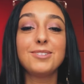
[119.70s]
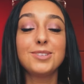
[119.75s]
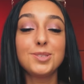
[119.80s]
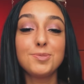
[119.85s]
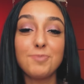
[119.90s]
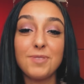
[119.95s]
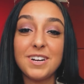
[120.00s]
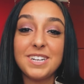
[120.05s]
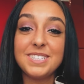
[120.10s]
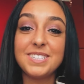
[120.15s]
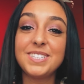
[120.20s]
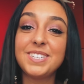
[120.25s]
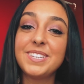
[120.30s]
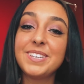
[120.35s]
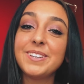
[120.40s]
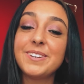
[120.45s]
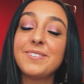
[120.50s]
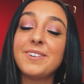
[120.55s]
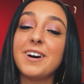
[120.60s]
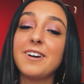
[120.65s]
was part 2
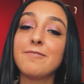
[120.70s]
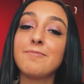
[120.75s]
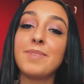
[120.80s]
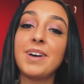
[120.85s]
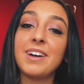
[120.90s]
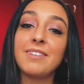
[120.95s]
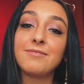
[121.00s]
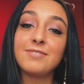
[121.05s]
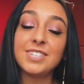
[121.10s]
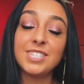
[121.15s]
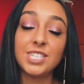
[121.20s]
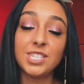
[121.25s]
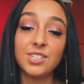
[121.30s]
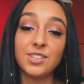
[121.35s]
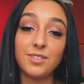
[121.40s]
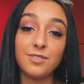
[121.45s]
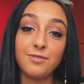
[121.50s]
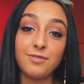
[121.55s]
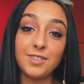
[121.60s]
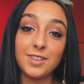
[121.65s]
of my
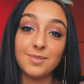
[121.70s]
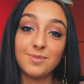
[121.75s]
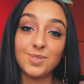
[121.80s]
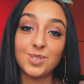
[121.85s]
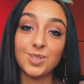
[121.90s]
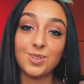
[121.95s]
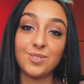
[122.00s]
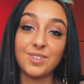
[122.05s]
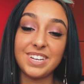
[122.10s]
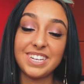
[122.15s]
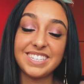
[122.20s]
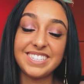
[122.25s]
original film scoring